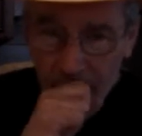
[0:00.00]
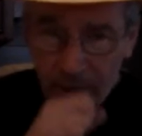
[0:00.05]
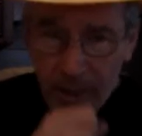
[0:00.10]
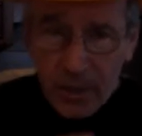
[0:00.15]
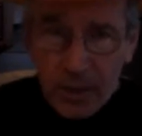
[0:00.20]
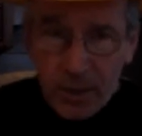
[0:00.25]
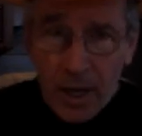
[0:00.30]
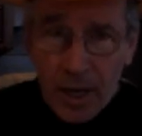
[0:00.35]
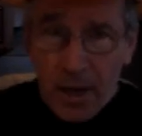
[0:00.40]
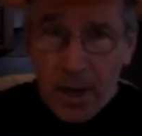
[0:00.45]

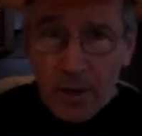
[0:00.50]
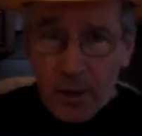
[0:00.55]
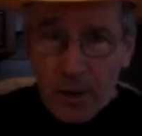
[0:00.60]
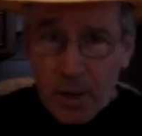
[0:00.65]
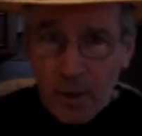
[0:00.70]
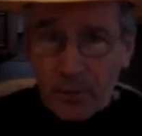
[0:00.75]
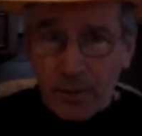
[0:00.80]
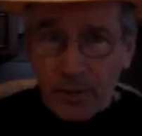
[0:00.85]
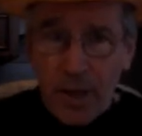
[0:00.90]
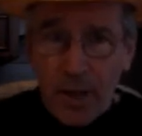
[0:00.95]
He's on our
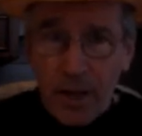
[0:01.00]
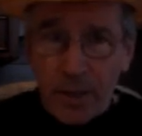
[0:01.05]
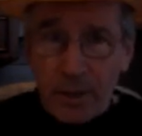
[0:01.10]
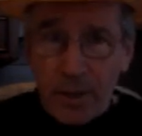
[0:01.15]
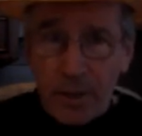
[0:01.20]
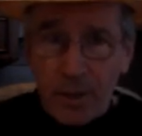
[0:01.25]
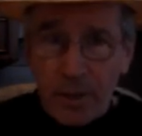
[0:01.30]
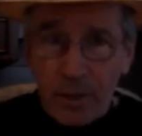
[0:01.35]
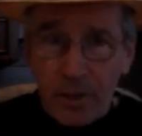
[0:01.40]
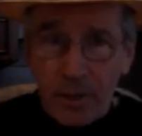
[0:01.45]
no-fly
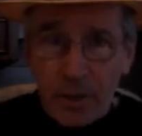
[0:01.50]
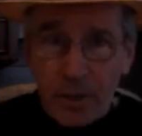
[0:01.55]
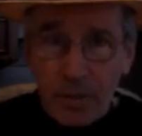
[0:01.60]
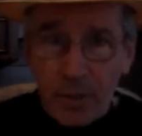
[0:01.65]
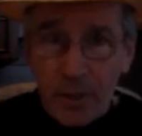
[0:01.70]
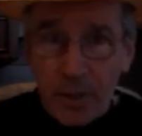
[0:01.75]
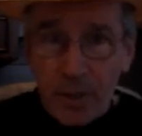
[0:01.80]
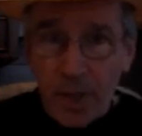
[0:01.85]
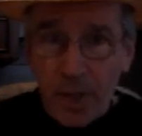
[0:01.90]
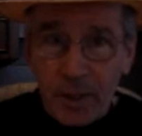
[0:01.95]
list,
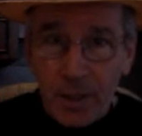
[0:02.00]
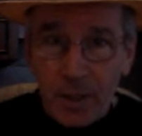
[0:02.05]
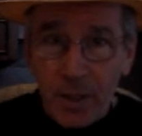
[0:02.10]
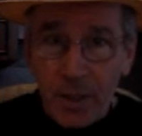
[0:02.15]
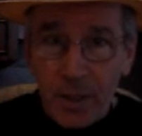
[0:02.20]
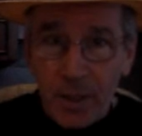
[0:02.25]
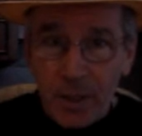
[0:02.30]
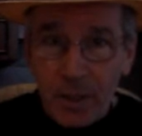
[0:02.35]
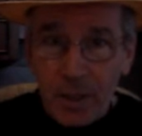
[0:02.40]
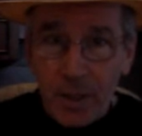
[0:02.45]
but yet
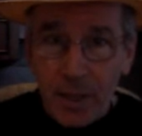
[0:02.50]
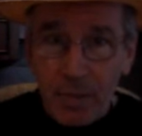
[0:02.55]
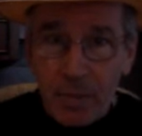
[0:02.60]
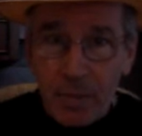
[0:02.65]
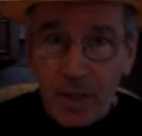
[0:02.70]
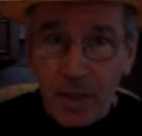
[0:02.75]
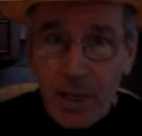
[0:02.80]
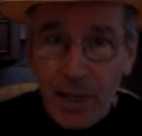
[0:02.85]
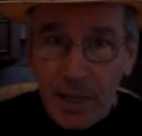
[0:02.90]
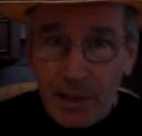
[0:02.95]
he gets on a
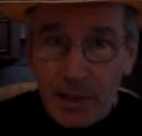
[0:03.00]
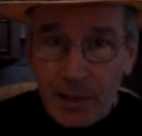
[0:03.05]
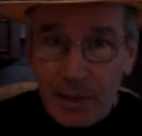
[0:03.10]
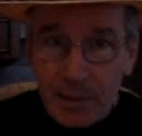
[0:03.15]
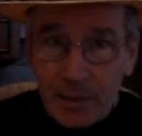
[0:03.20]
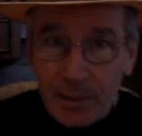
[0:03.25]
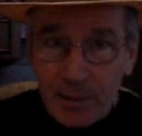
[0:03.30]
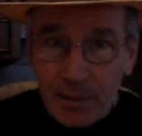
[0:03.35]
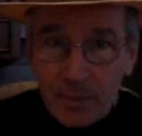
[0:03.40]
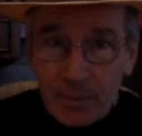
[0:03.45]
plane."
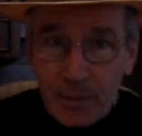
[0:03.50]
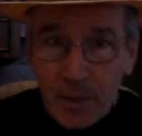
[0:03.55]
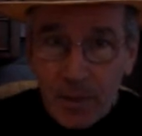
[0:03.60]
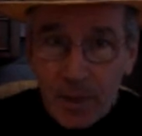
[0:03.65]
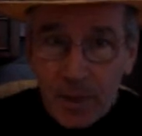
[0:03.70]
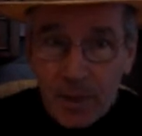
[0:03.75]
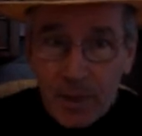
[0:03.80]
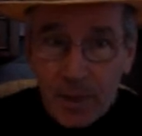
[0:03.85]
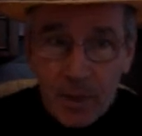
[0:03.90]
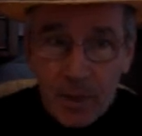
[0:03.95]

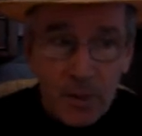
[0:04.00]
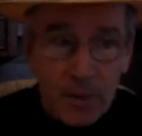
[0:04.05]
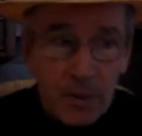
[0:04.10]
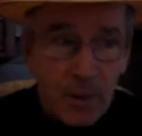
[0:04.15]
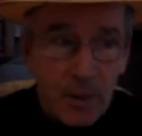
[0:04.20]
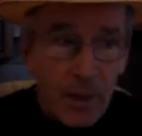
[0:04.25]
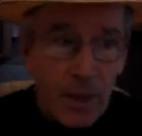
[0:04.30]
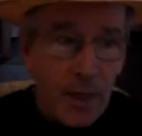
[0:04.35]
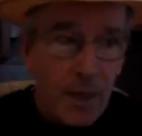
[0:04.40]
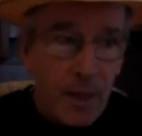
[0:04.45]

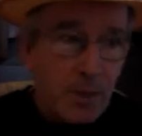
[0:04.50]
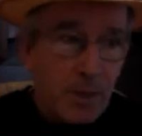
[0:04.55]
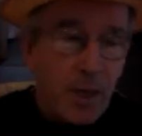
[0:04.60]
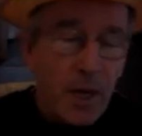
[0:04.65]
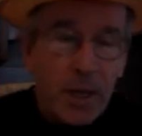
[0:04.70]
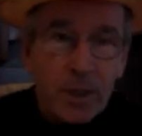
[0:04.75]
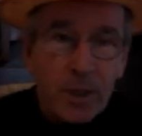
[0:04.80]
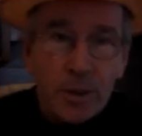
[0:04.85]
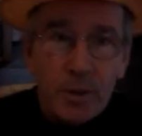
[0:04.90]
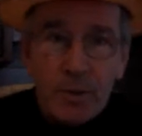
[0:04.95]
Okay, he's
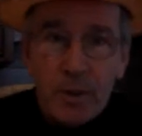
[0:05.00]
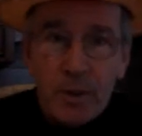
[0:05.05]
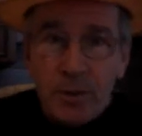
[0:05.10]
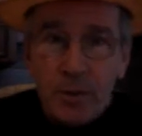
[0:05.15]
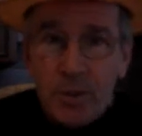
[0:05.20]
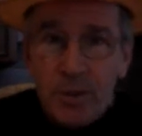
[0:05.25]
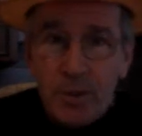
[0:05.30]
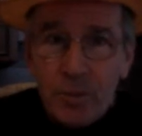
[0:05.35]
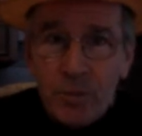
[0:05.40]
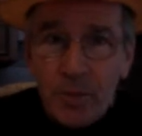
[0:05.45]
got
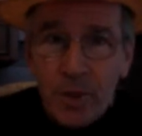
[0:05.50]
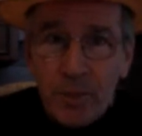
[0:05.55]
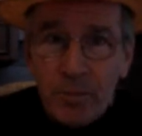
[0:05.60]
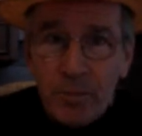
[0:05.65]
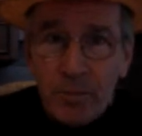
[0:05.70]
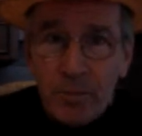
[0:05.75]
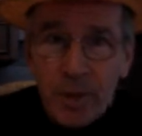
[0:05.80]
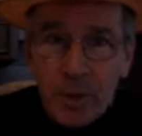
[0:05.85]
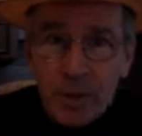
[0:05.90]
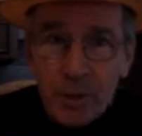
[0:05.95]
explosives
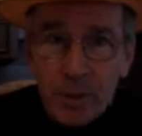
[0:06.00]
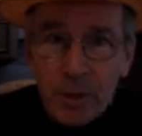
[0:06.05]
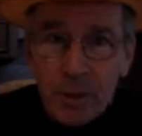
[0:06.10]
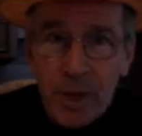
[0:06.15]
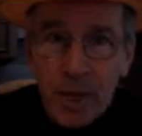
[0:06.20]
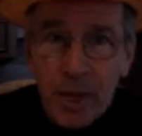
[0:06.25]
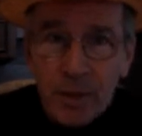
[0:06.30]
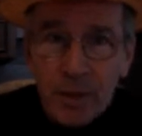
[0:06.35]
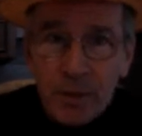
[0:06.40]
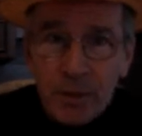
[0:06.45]
wrapped around his
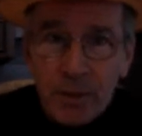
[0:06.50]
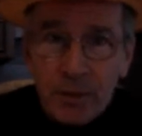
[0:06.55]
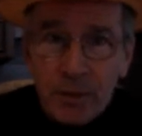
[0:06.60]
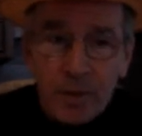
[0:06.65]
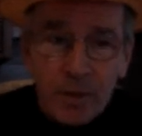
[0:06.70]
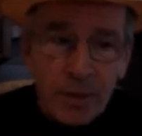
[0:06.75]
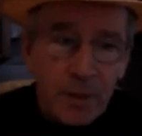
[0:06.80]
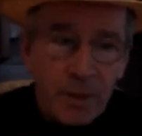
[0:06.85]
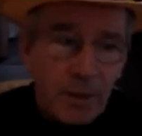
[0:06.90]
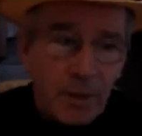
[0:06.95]
Johnson.
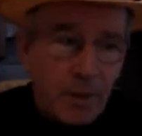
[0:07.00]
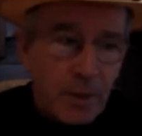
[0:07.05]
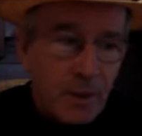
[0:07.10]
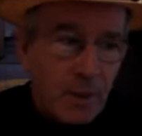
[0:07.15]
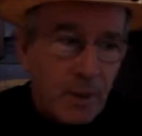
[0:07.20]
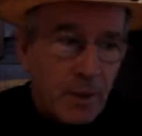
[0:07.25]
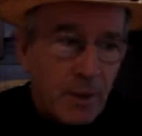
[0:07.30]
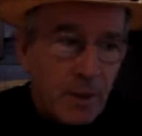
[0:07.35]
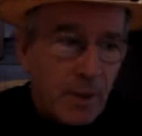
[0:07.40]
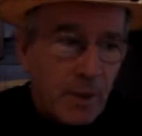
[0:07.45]

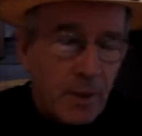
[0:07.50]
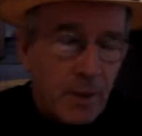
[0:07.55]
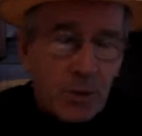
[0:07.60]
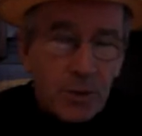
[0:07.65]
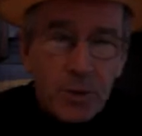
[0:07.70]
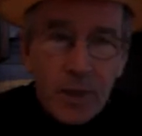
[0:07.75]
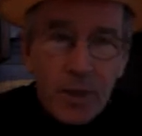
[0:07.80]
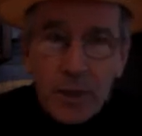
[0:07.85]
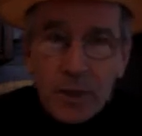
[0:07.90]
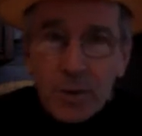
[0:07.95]

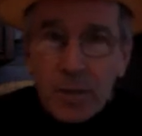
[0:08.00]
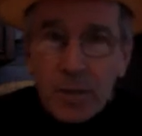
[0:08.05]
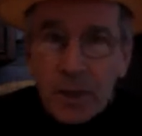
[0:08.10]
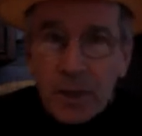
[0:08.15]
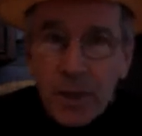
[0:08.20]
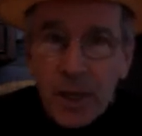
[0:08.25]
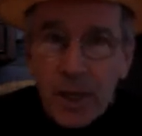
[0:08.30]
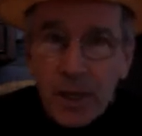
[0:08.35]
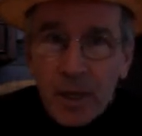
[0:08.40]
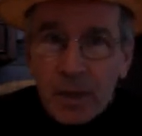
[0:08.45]
Tries to
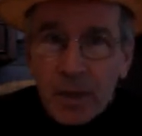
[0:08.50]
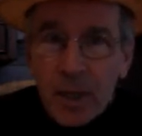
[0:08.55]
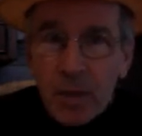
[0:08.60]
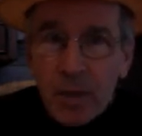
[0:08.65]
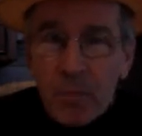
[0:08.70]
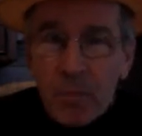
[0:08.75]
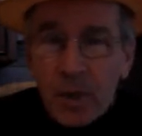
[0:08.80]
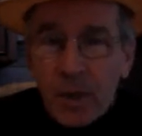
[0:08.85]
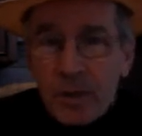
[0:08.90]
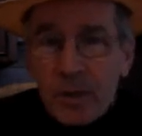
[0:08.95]
ignite
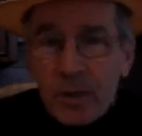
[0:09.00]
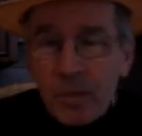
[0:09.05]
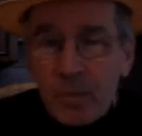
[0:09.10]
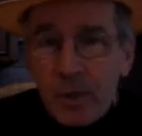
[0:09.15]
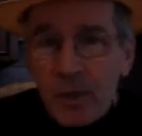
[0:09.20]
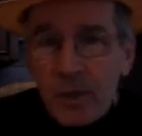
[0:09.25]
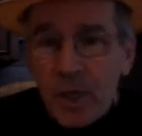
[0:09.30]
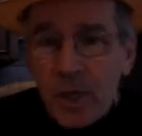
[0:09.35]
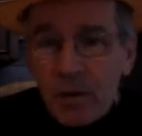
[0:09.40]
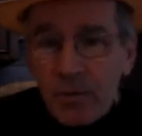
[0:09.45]
them, burns
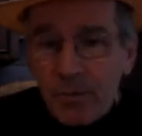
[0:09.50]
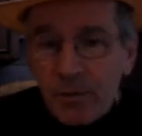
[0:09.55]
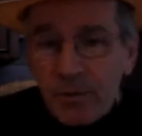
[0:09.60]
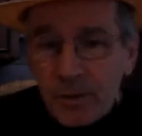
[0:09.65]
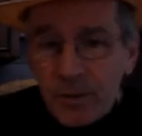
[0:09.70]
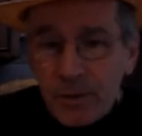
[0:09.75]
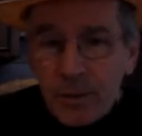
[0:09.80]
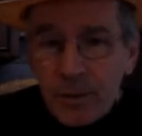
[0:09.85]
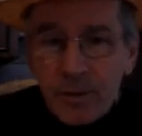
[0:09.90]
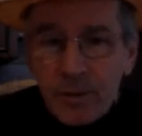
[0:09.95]

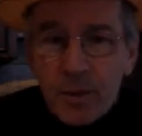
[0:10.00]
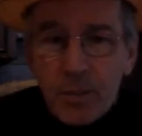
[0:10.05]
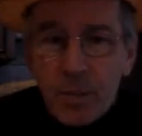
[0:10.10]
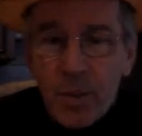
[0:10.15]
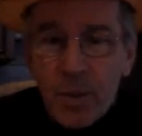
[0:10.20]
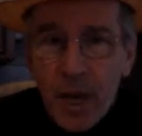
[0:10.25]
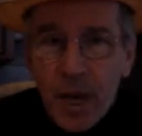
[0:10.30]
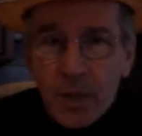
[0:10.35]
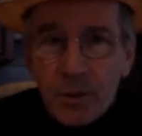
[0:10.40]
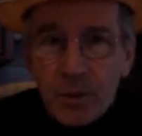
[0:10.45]
himself. The
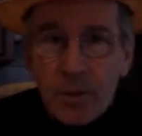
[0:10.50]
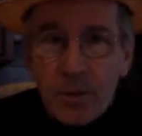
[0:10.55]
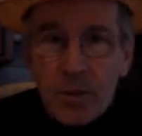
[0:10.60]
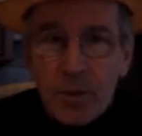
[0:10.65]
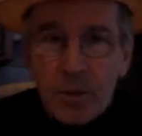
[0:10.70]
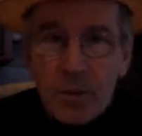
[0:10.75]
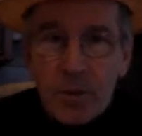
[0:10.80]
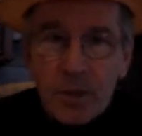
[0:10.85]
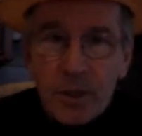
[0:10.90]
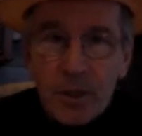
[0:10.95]

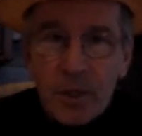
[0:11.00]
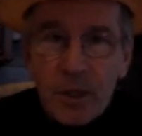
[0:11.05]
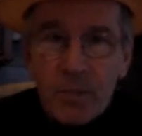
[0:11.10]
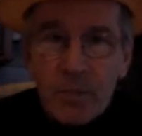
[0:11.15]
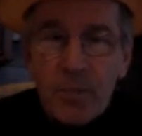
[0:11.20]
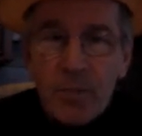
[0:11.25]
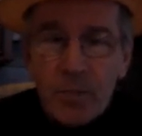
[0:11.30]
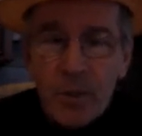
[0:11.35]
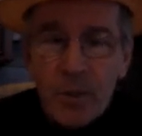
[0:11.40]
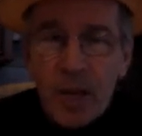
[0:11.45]
passengers,
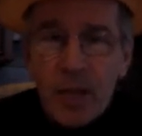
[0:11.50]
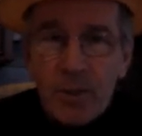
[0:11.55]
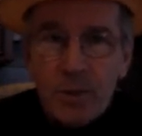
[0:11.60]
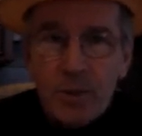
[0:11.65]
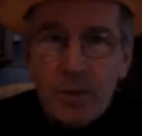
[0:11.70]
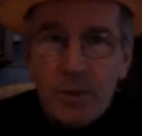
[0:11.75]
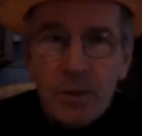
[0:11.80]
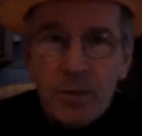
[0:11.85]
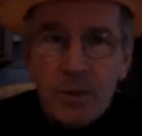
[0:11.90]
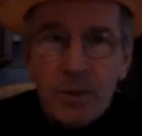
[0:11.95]
again,
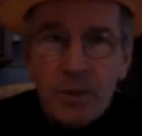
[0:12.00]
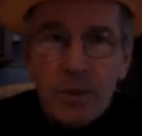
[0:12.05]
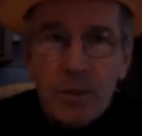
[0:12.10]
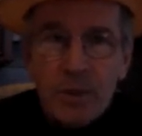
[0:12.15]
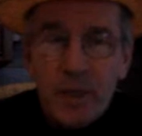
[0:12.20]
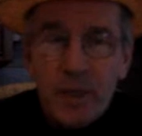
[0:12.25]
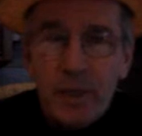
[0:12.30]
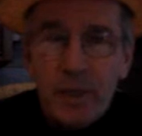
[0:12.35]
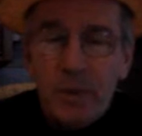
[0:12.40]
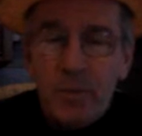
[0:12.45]
passengers
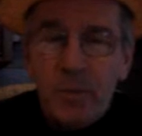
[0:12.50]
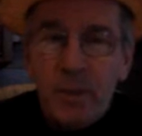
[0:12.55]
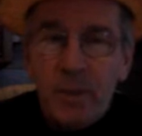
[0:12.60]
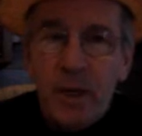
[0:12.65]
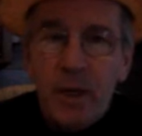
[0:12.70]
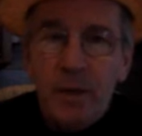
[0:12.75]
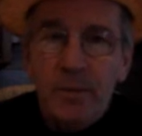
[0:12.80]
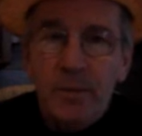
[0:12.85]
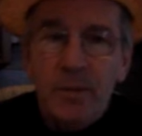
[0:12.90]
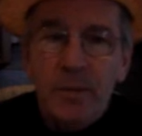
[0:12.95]
take him
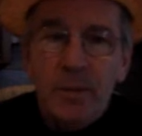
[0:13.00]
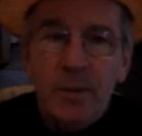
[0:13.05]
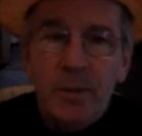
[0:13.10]
down.